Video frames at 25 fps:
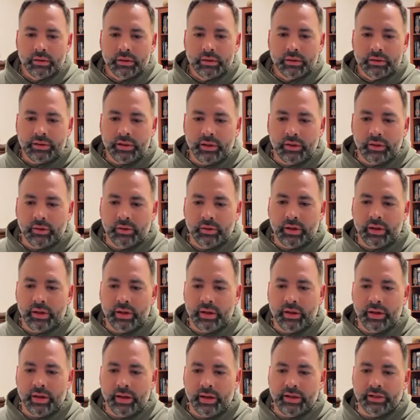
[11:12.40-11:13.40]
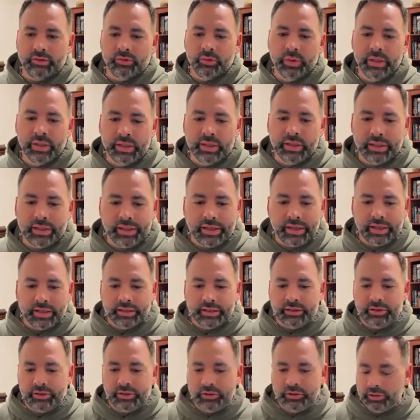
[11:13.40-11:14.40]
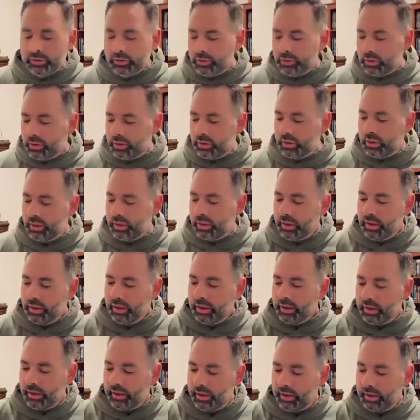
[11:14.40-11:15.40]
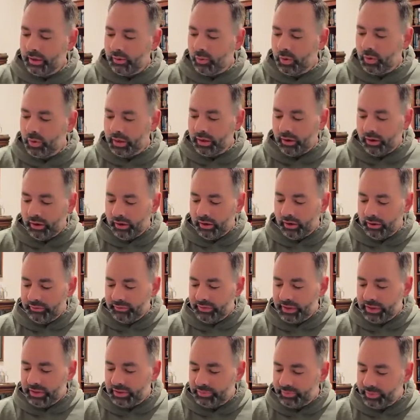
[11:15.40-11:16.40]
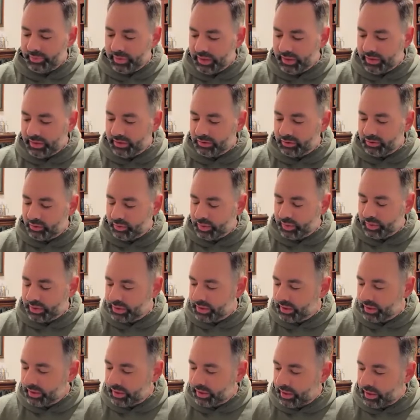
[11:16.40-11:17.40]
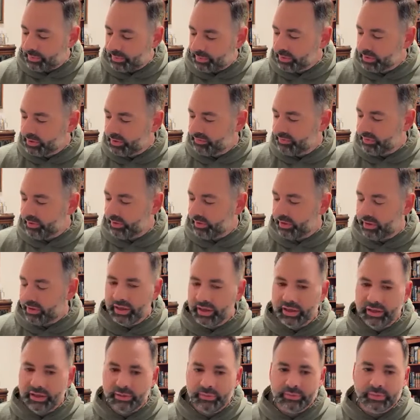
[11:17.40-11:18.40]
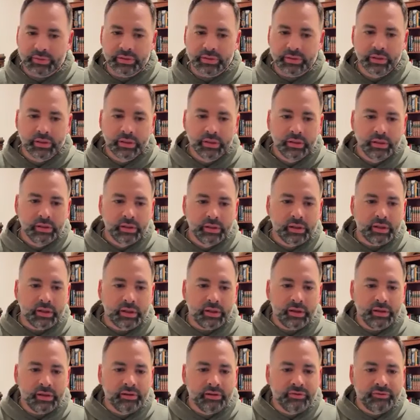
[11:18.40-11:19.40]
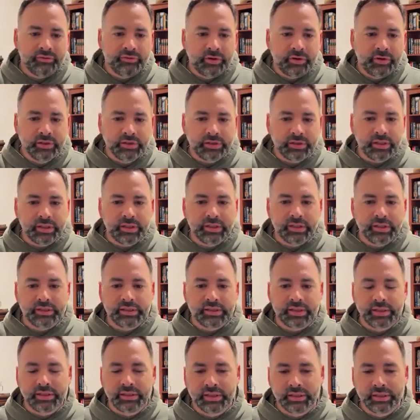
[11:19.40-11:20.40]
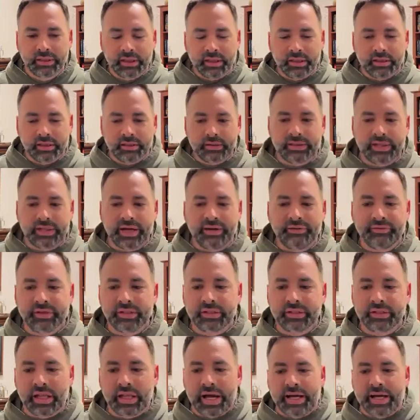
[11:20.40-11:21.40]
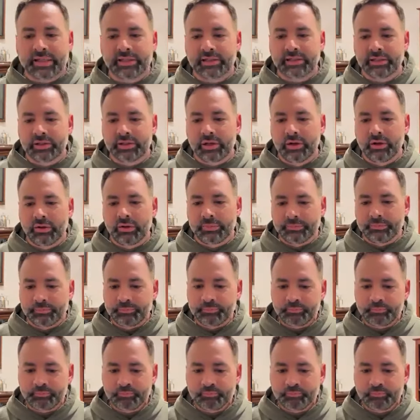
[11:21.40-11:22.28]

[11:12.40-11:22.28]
So as we get into what all of this means, we see a couple of different themes. The first is, this is David's last psalm.